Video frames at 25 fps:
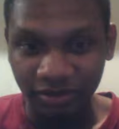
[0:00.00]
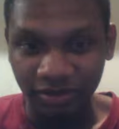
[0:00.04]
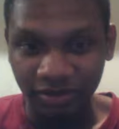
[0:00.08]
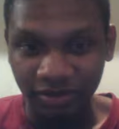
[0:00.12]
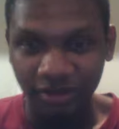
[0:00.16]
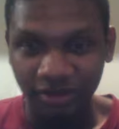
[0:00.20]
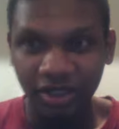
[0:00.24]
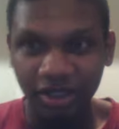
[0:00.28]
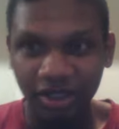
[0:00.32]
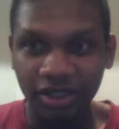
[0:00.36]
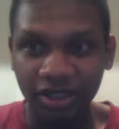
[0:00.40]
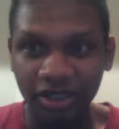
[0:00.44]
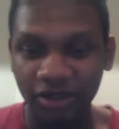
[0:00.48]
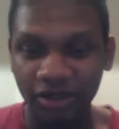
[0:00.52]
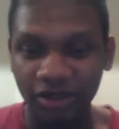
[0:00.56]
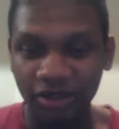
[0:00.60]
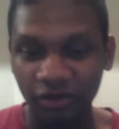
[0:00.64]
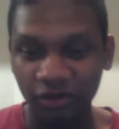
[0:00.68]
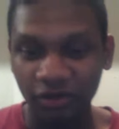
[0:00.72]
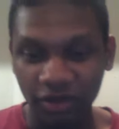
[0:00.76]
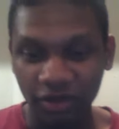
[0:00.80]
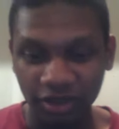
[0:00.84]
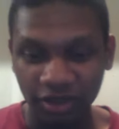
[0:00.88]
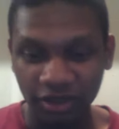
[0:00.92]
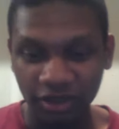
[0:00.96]
He has
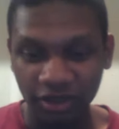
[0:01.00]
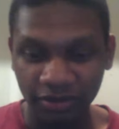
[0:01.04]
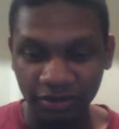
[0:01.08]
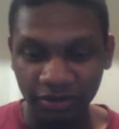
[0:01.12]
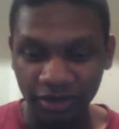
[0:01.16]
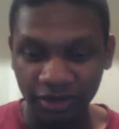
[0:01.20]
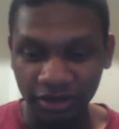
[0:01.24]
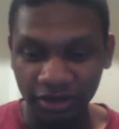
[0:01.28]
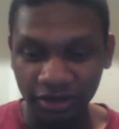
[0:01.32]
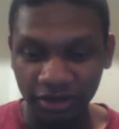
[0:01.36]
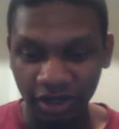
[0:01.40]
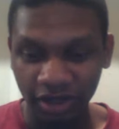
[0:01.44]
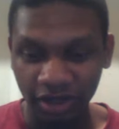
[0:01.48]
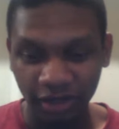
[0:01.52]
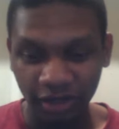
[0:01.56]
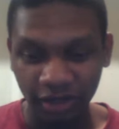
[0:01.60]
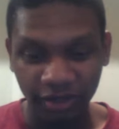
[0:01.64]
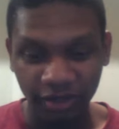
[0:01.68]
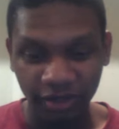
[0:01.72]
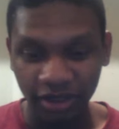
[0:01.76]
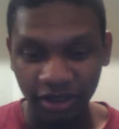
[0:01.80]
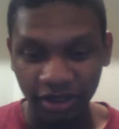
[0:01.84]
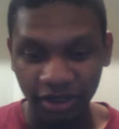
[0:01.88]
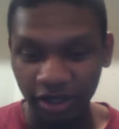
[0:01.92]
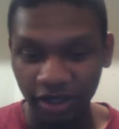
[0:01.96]
charisma. I
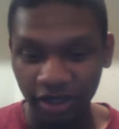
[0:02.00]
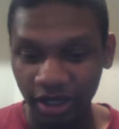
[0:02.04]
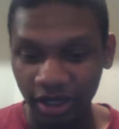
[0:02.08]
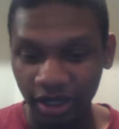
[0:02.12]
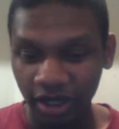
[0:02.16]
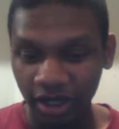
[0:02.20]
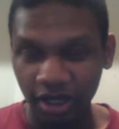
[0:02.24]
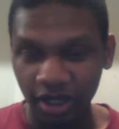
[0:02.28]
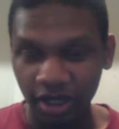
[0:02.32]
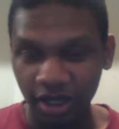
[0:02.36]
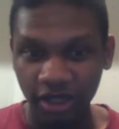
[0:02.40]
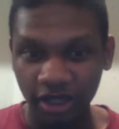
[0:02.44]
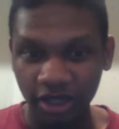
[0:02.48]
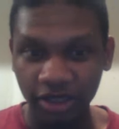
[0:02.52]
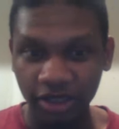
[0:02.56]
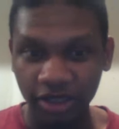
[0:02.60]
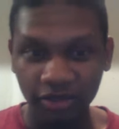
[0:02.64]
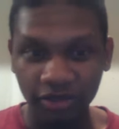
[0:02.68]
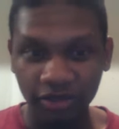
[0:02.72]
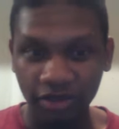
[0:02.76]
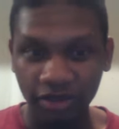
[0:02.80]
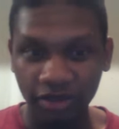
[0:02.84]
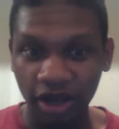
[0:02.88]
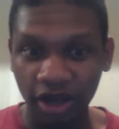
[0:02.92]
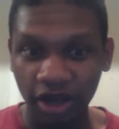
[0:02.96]
mean, he's on
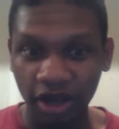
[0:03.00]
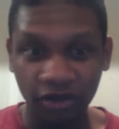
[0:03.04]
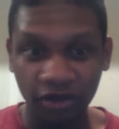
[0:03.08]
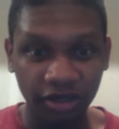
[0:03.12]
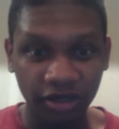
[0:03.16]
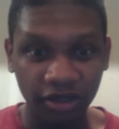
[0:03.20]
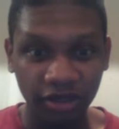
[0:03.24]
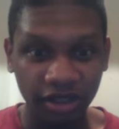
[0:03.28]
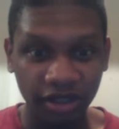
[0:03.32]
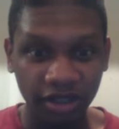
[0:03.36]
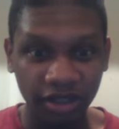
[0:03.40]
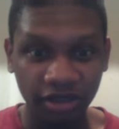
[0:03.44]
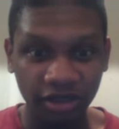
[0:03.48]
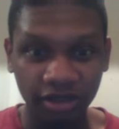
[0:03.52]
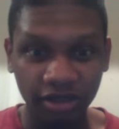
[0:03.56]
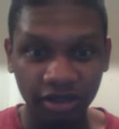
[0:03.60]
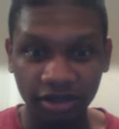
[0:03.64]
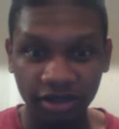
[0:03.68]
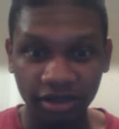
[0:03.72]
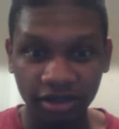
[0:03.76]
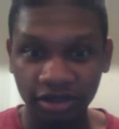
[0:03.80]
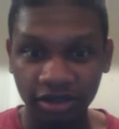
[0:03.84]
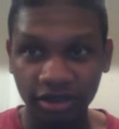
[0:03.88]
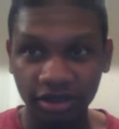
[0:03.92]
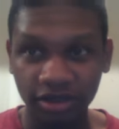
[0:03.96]
every
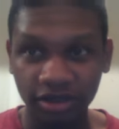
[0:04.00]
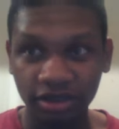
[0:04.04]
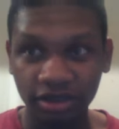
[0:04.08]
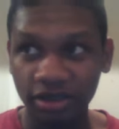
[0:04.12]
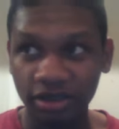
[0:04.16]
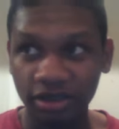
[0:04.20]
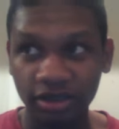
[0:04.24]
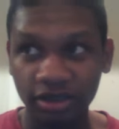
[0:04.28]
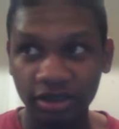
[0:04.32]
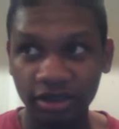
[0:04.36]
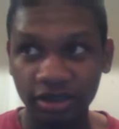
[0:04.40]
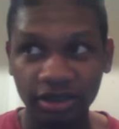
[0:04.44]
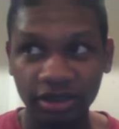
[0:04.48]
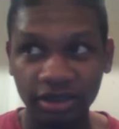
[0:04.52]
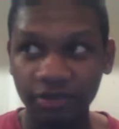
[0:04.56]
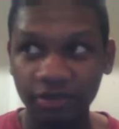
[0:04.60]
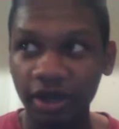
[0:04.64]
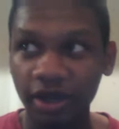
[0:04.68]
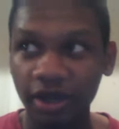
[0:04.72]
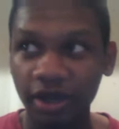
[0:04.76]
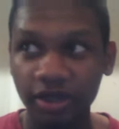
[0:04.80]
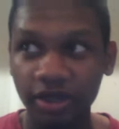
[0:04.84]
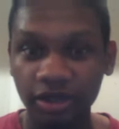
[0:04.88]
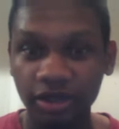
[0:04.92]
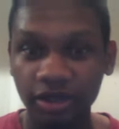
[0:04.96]

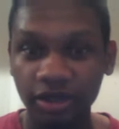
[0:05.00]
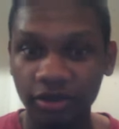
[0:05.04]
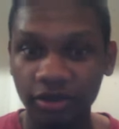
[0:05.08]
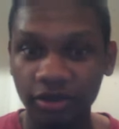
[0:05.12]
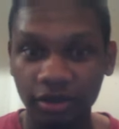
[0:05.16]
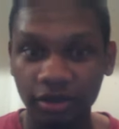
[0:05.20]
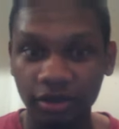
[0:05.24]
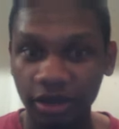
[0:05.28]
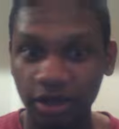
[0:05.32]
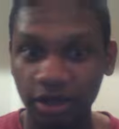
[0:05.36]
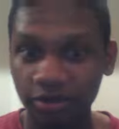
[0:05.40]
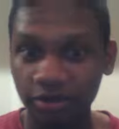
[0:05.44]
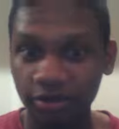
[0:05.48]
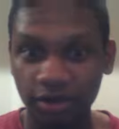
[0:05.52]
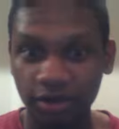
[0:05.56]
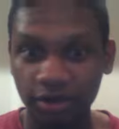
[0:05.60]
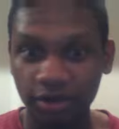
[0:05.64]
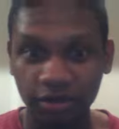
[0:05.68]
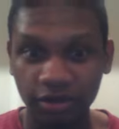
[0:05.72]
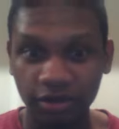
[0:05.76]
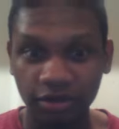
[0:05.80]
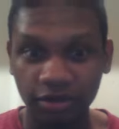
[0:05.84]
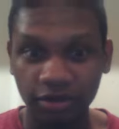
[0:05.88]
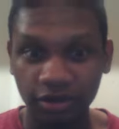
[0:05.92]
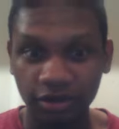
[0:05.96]
SmackDown or Raw episode
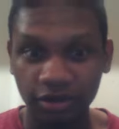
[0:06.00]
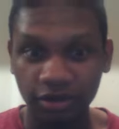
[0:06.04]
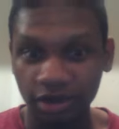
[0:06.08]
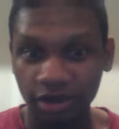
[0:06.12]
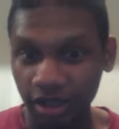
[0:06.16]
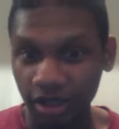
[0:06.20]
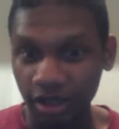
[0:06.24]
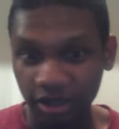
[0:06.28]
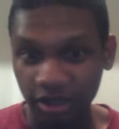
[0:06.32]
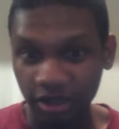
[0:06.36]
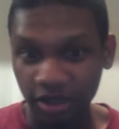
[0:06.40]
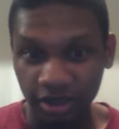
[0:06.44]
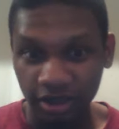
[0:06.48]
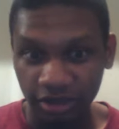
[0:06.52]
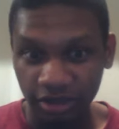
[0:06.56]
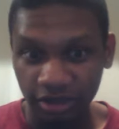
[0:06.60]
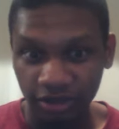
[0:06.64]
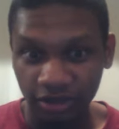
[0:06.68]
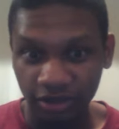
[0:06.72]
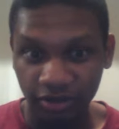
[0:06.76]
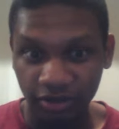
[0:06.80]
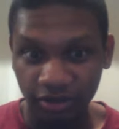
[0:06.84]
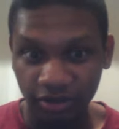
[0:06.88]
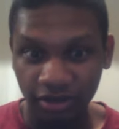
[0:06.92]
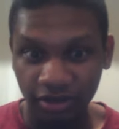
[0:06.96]
almost, unless he's
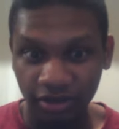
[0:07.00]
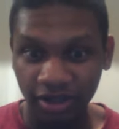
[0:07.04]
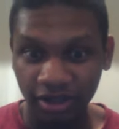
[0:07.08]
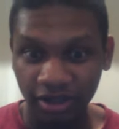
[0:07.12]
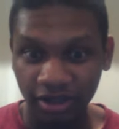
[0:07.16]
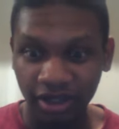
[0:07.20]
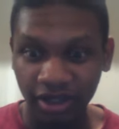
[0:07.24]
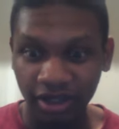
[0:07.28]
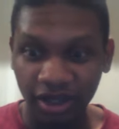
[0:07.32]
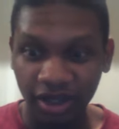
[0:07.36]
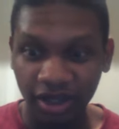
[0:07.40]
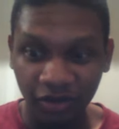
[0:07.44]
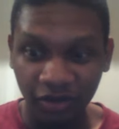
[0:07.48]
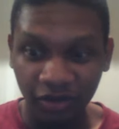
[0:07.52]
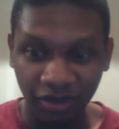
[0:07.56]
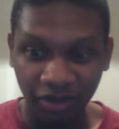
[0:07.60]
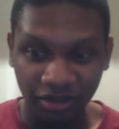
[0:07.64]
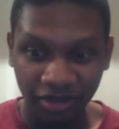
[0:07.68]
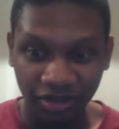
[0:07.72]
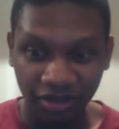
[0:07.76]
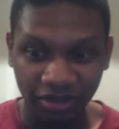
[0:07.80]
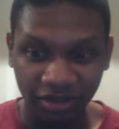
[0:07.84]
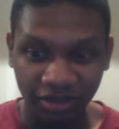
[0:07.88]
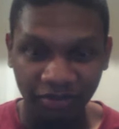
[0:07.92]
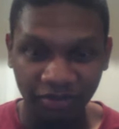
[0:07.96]
injured. He works
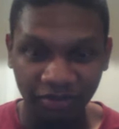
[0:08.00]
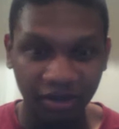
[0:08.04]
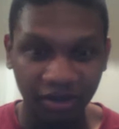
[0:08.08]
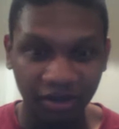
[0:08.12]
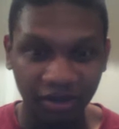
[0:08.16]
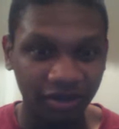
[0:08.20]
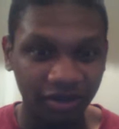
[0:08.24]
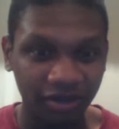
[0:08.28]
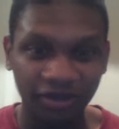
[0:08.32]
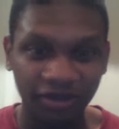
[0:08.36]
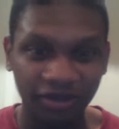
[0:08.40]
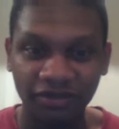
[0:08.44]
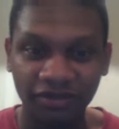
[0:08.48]
his butt off.